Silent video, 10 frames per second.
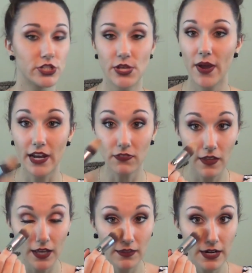So
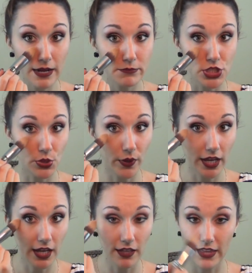anything that I'm
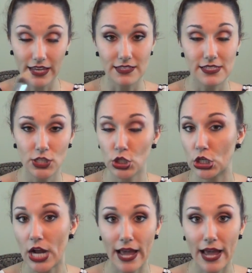doing, like concealer,